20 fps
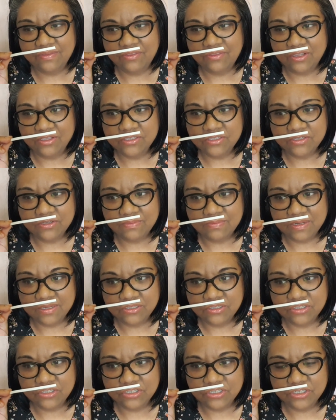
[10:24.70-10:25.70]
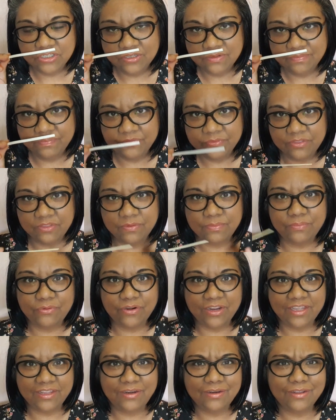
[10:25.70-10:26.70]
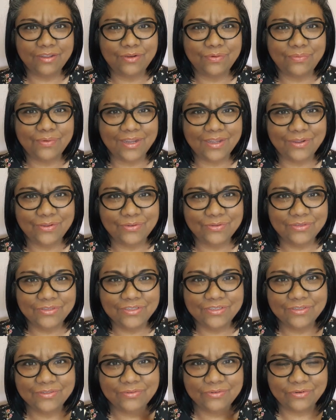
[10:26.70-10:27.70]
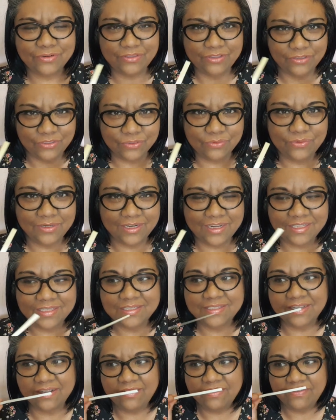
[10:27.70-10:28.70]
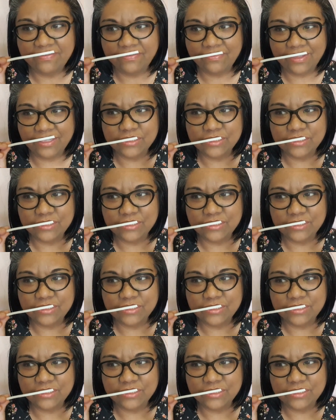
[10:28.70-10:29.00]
Not so much the bread around or the donut itself.